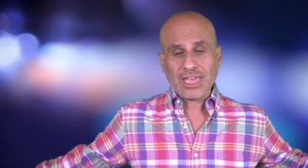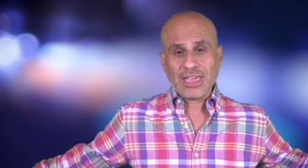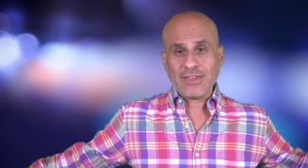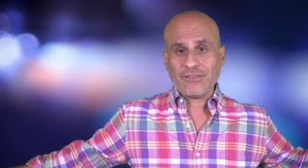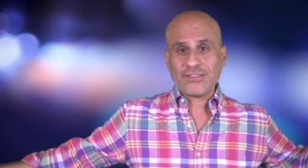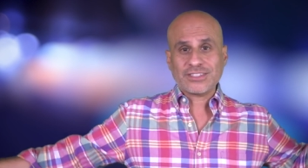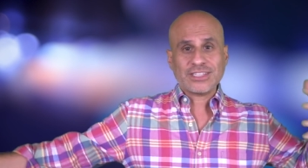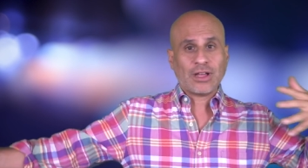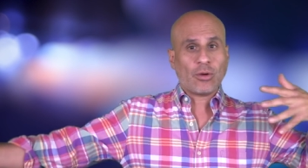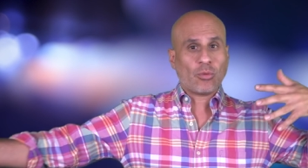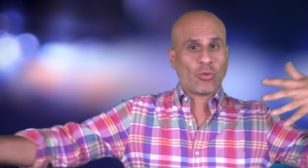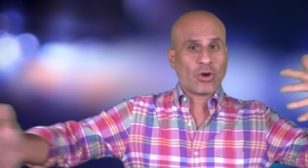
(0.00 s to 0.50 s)
If
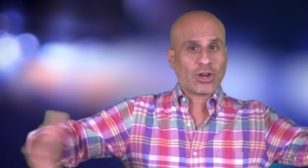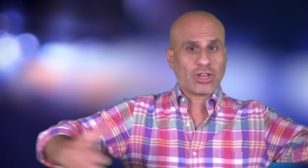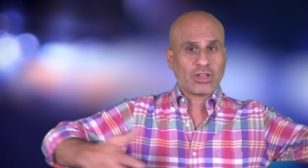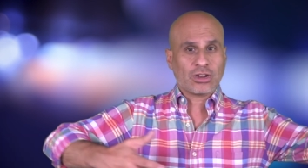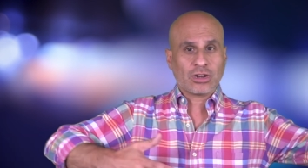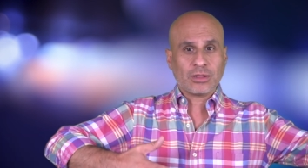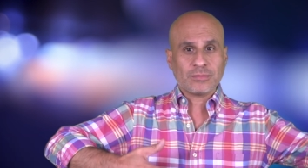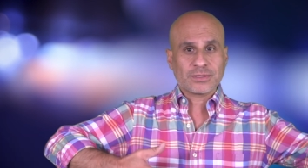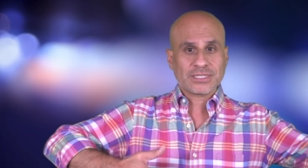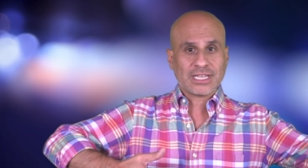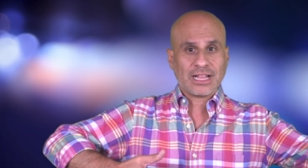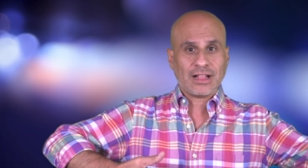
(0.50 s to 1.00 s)
he's not working on
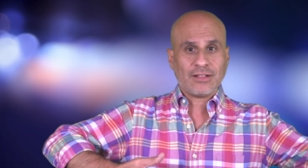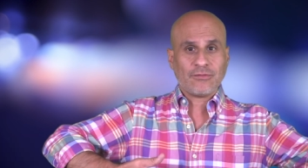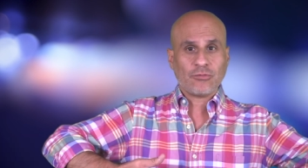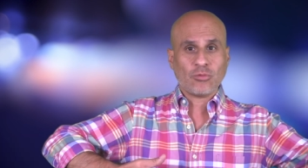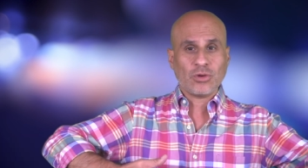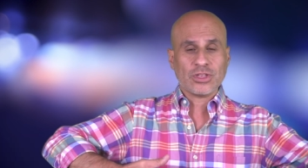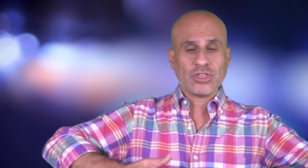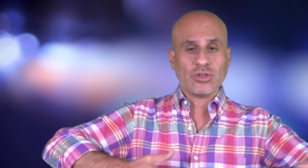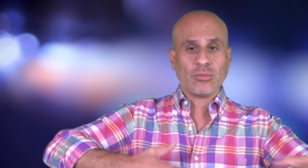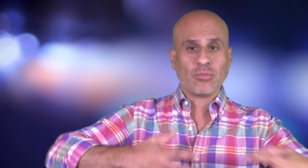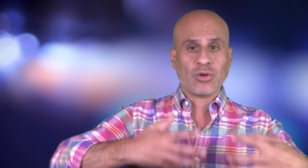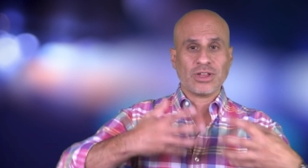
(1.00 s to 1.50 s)
himself,
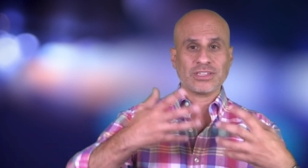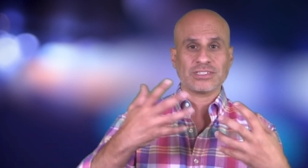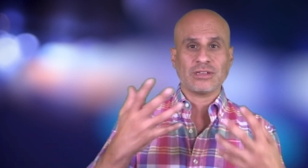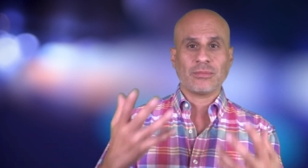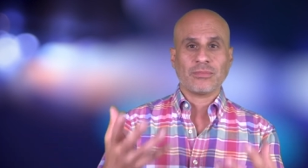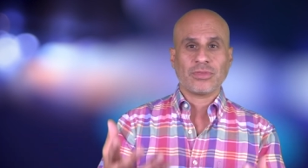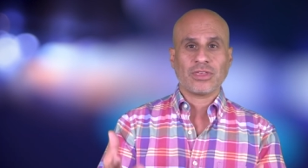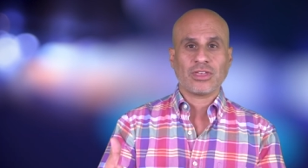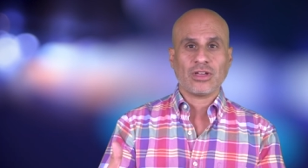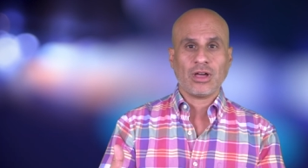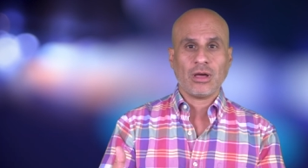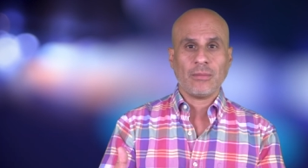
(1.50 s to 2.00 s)
when you bring
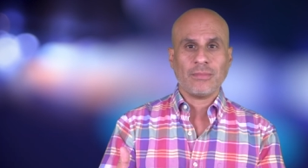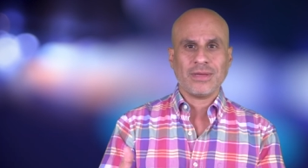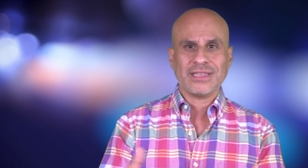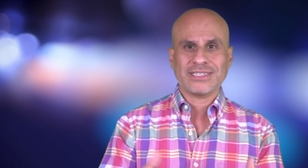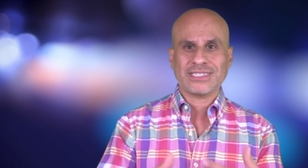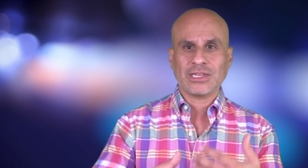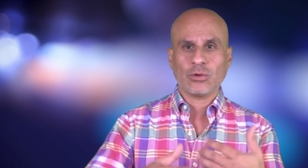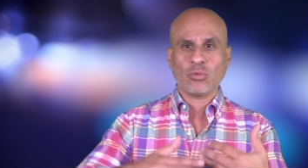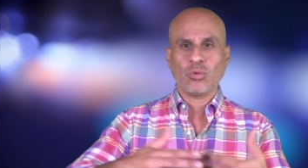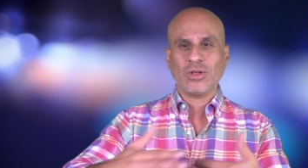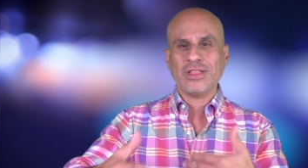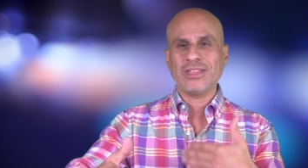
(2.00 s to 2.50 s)
something up, is
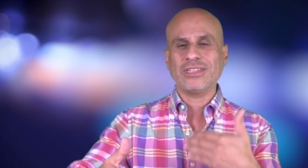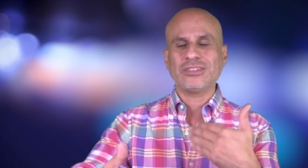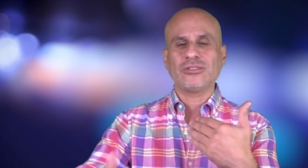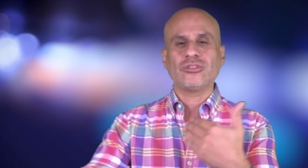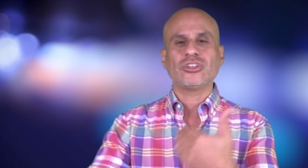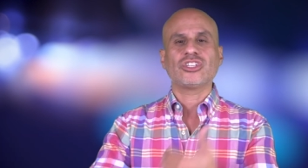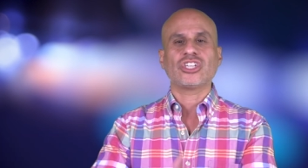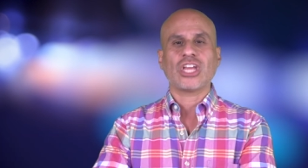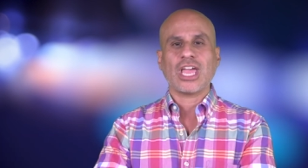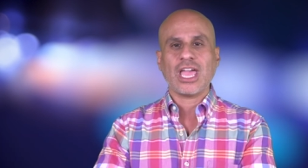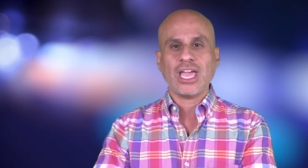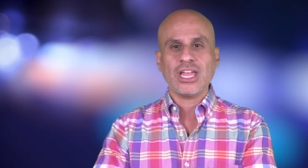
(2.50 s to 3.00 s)
he willing to
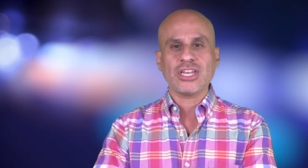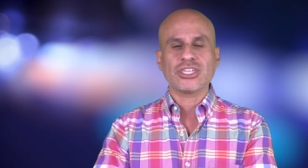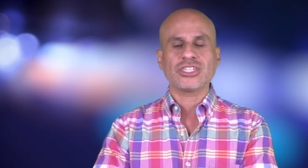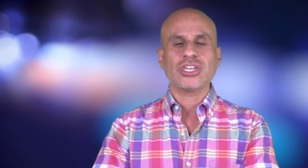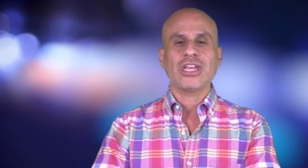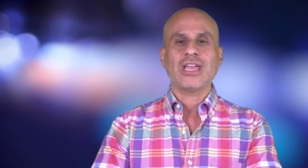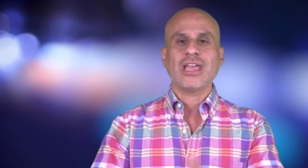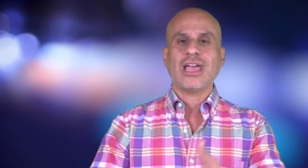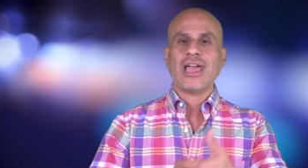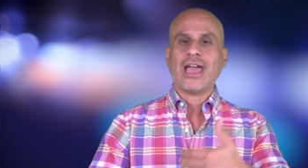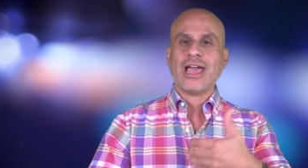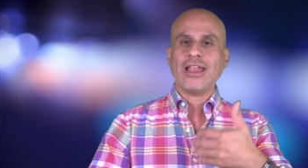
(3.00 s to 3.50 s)
change
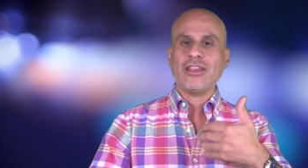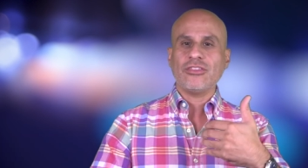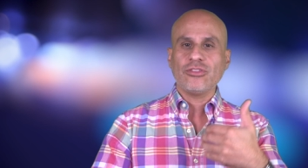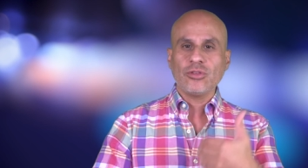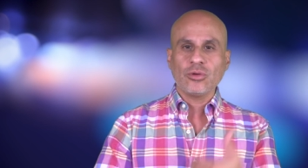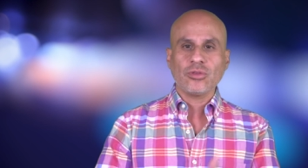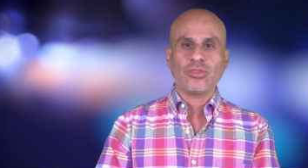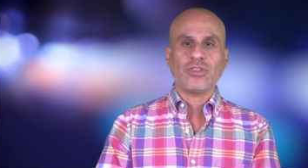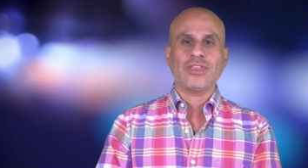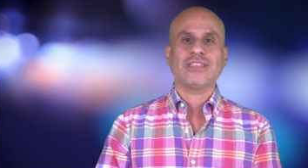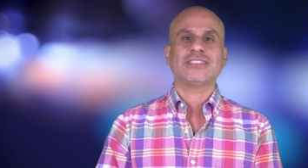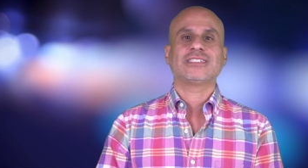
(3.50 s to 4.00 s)
and
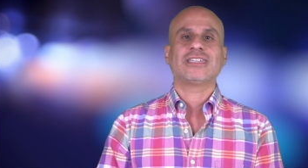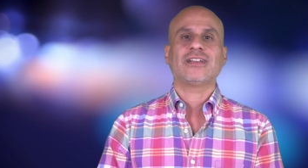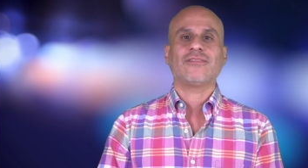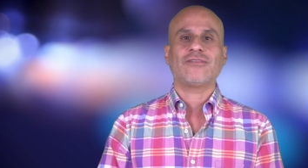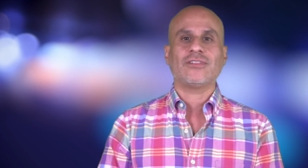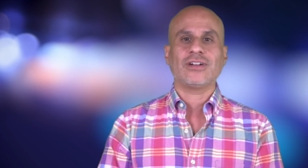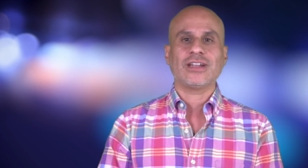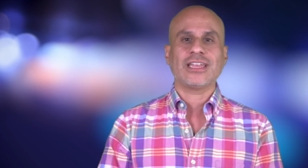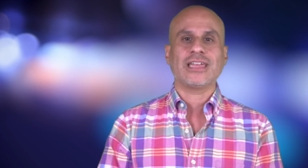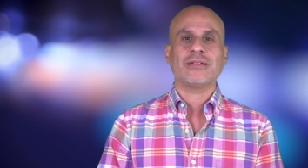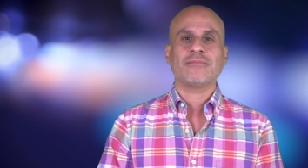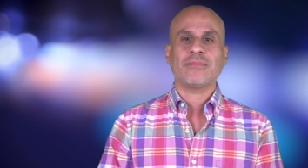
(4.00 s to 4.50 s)
do things
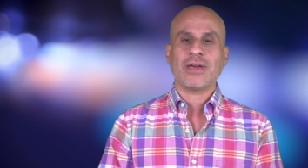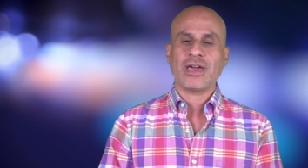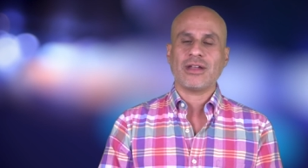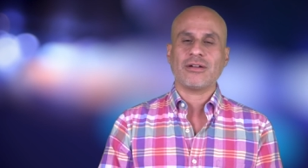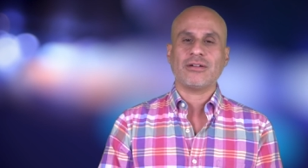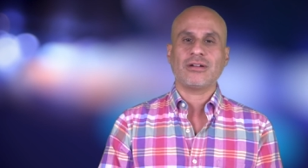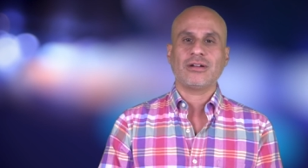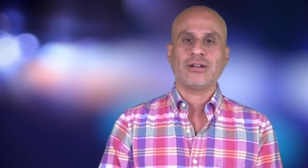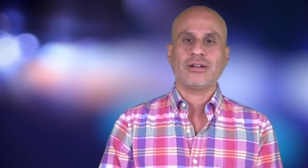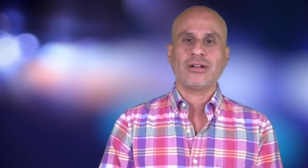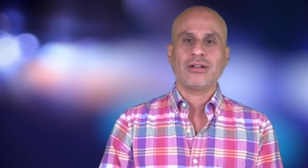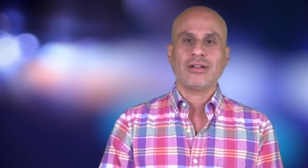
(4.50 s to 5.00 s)
differently and
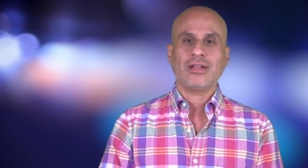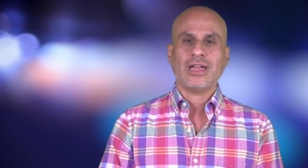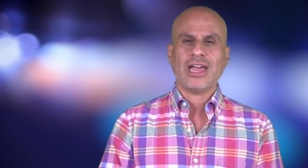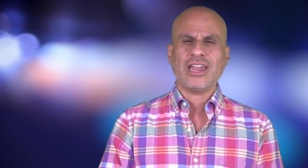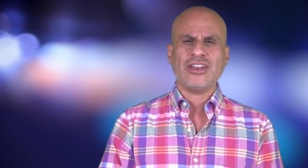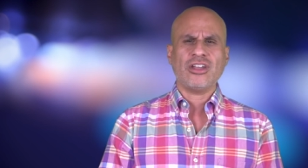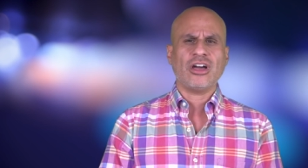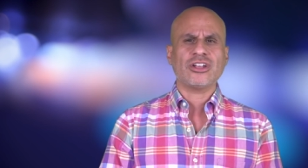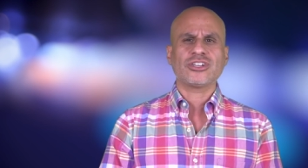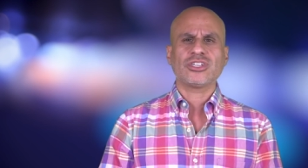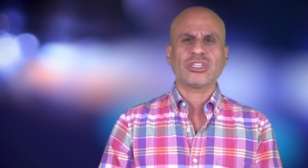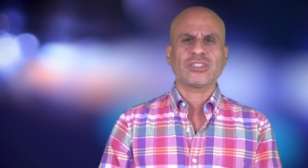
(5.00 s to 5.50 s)
better?
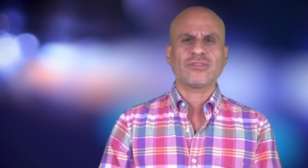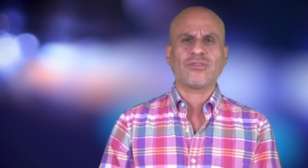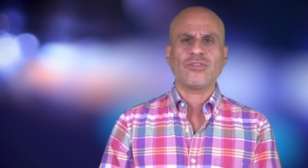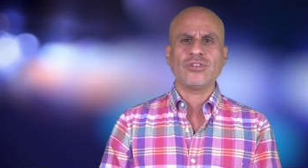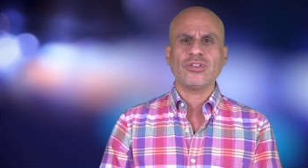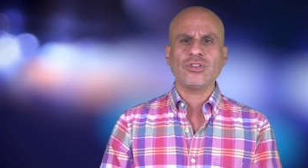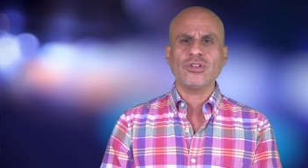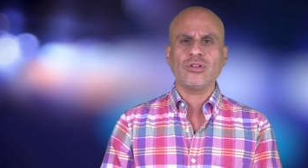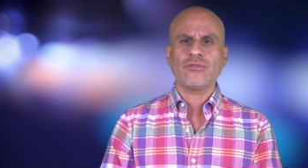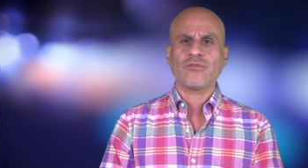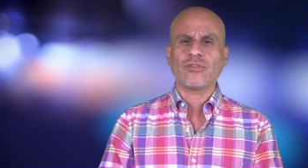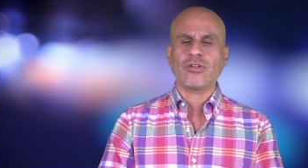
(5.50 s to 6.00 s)
And not just for
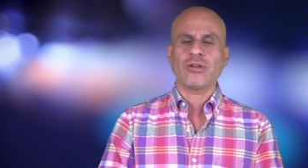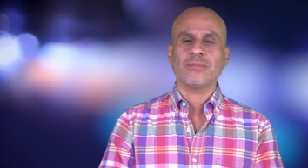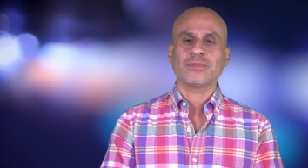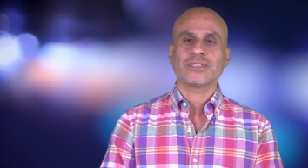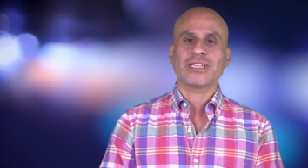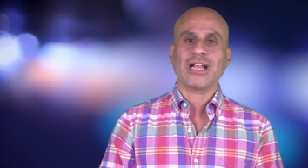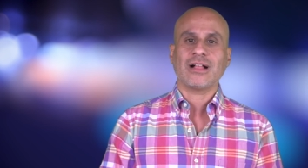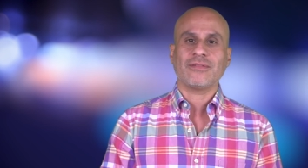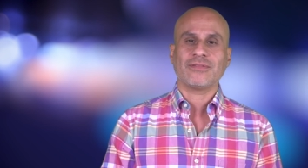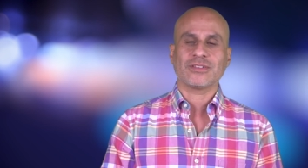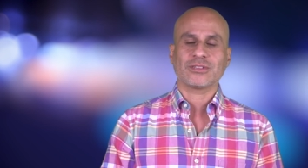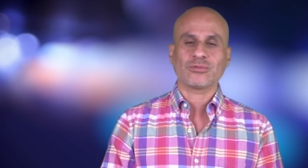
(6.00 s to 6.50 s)
you, for
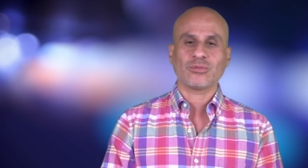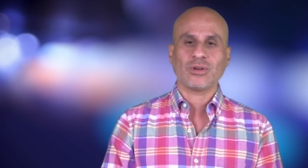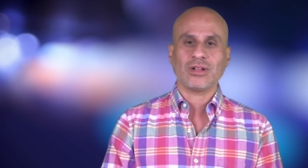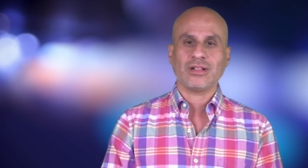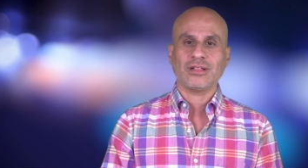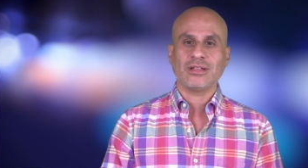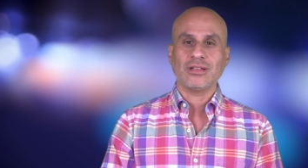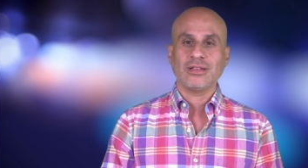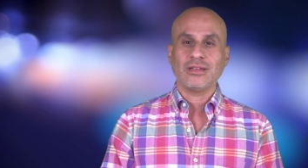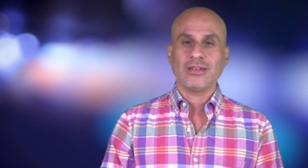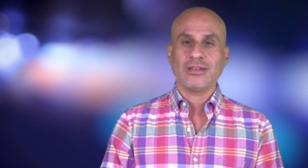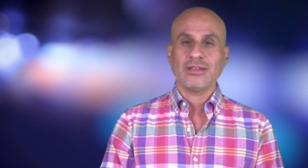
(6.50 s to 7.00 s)
himself as
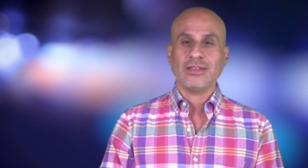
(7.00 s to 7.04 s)
well.